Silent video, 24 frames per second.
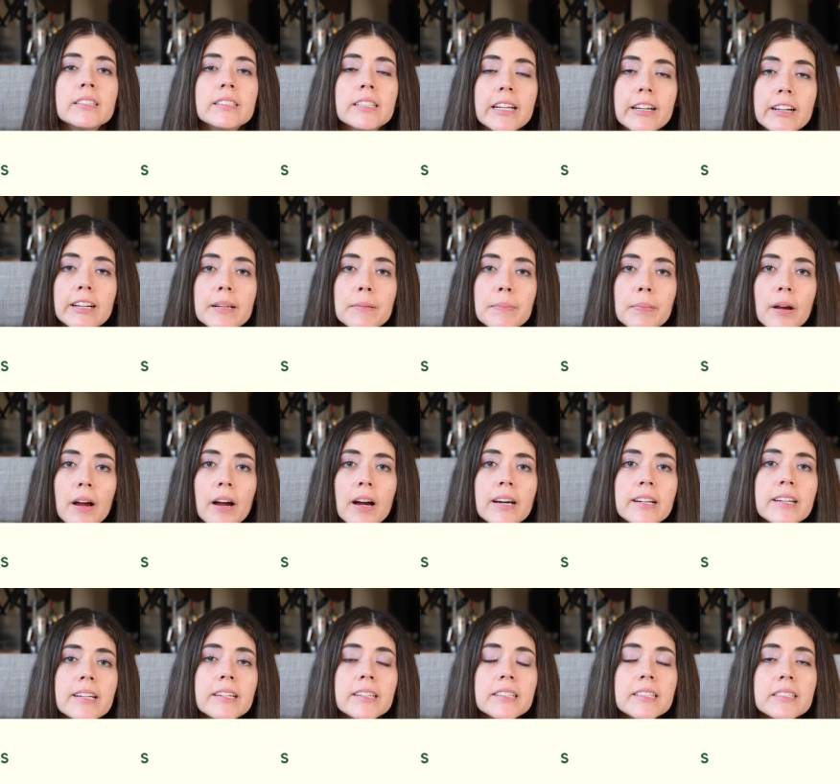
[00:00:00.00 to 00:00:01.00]
dairy
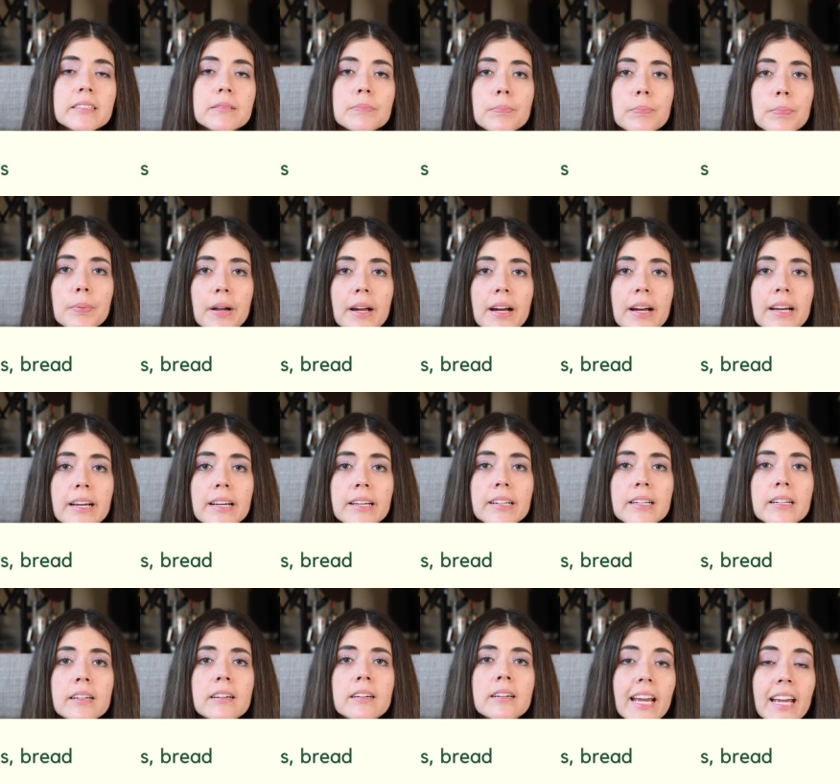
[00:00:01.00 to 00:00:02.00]
products,
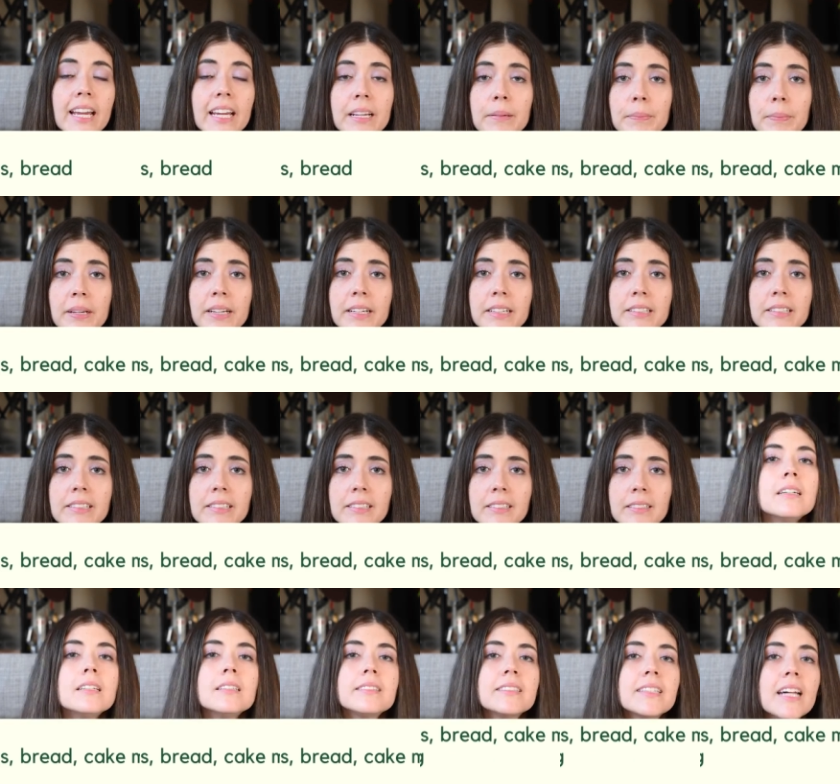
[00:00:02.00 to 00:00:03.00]
bread, cake
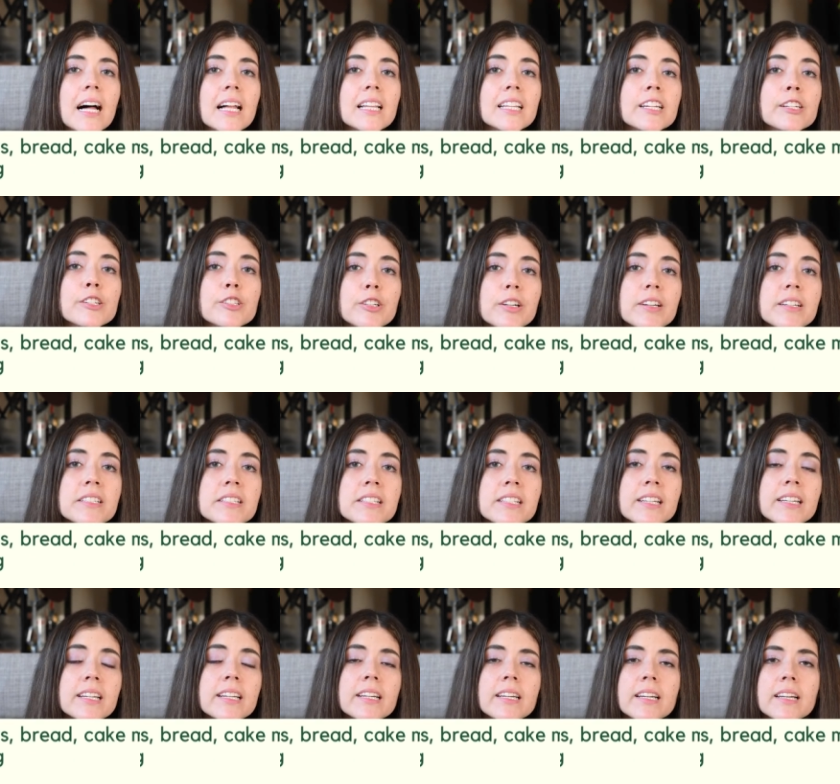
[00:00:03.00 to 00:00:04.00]
mix, salad
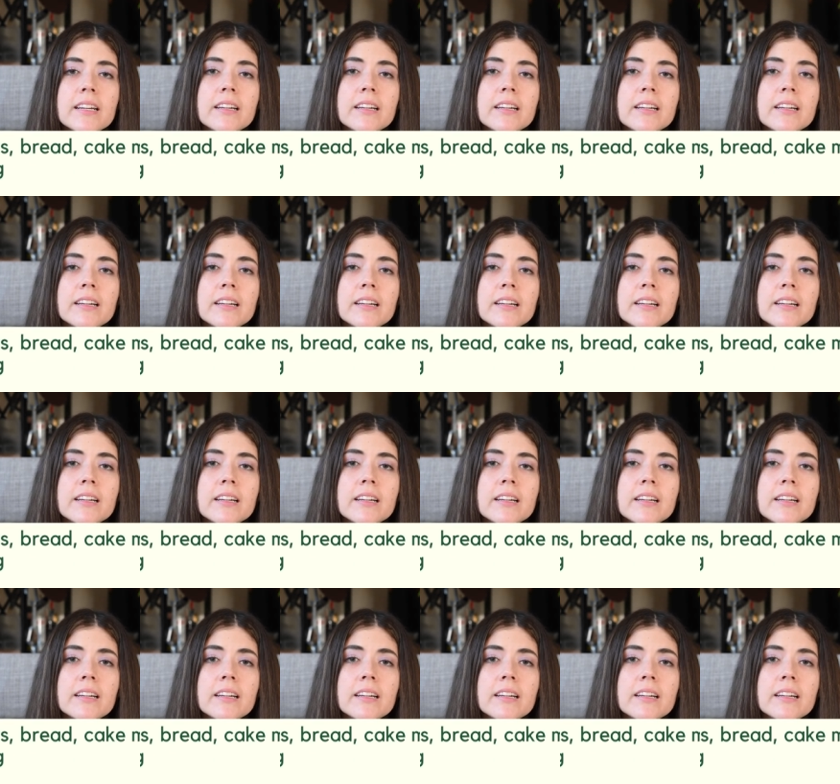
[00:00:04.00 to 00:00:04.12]
dressing,